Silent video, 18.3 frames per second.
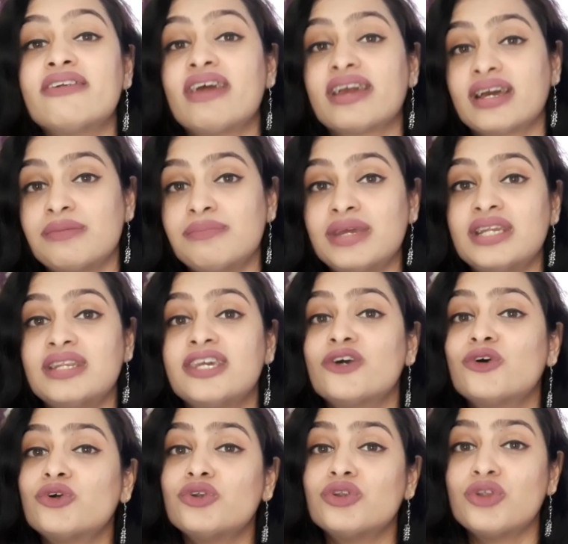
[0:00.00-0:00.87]
recommend
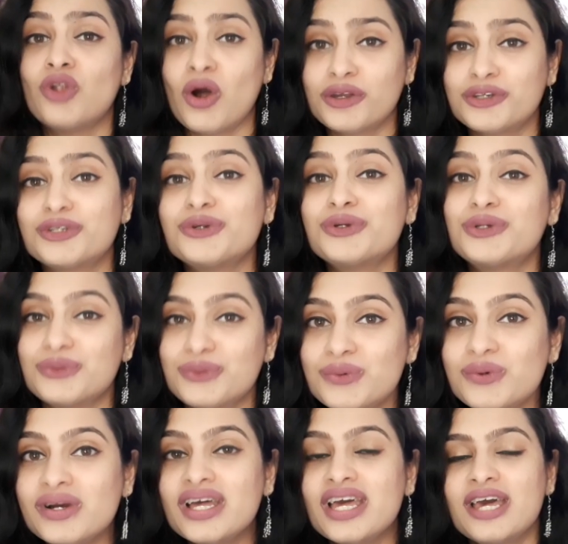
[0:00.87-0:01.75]
you not to
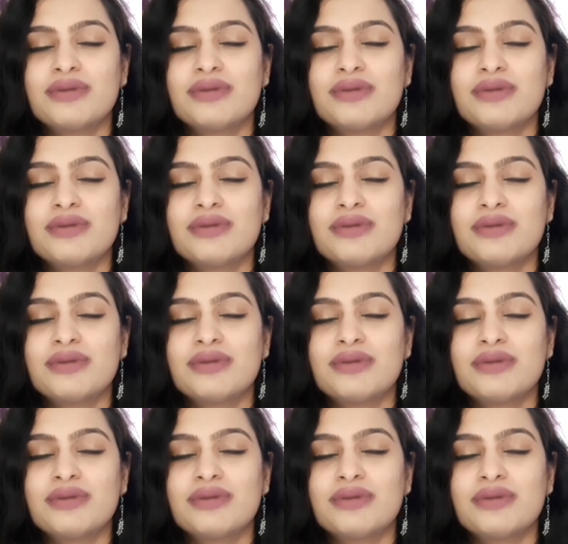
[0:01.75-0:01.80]
do,